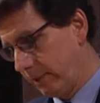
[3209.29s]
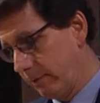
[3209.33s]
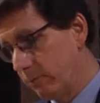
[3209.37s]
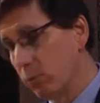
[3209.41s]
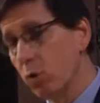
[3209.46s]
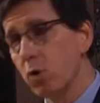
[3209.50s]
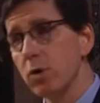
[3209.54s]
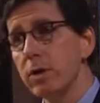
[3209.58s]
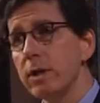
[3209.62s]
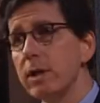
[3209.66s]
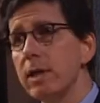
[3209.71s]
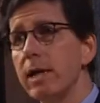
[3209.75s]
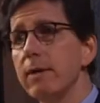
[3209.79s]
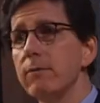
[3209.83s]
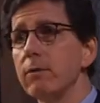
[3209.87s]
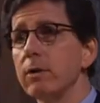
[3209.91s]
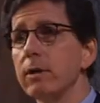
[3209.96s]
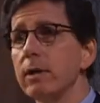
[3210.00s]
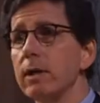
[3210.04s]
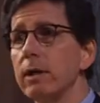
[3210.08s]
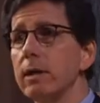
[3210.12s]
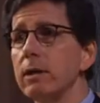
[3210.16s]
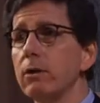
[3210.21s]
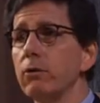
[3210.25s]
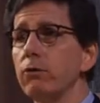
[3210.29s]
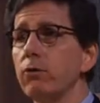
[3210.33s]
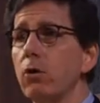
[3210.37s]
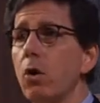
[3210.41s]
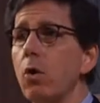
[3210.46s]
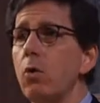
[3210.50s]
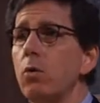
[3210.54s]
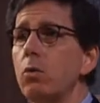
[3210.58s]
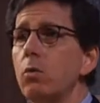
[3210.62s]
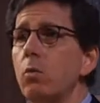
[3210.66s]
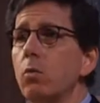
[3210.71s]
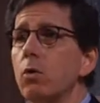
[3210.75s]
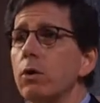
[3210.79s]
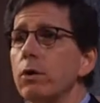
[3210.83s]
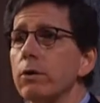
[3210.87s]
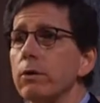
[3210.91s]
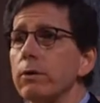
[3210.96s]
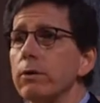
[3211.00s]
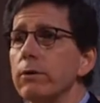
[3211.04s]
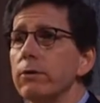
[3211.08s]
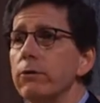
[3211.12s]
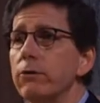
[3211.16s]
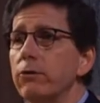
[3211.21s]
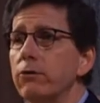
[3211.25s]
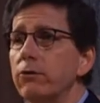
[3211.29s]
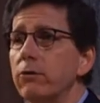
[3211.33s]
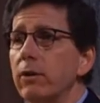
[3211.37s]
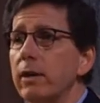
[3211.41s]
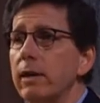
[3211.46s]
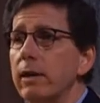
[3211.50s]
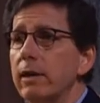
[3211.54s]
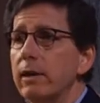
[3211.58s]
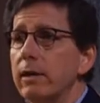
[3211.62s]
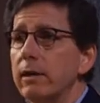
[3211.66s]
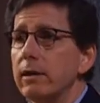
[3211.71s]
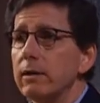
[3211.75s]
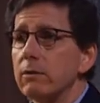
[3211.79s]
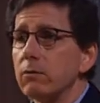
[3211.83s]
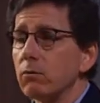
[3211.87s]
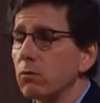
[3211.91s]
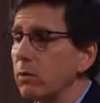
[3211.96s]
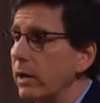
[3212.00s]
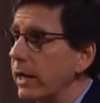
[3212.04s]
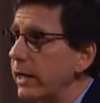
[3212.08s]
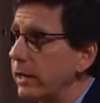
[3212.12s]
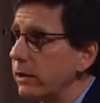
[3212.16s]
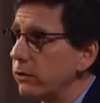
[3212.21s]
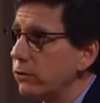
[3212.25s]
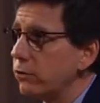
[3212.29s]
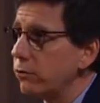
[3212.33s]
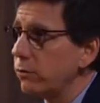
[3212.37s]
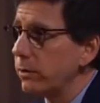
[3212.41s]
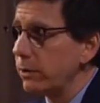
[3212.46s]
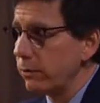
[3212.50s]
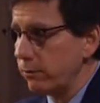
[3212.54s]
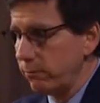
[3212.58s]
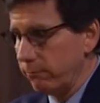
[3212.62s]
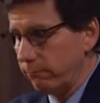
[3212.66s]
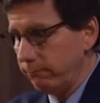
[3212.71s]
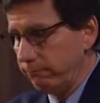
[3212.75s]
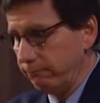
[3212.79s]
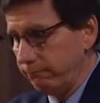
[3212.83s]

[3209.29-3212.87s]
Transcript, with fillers: More than ever, Khalil's own words rang true.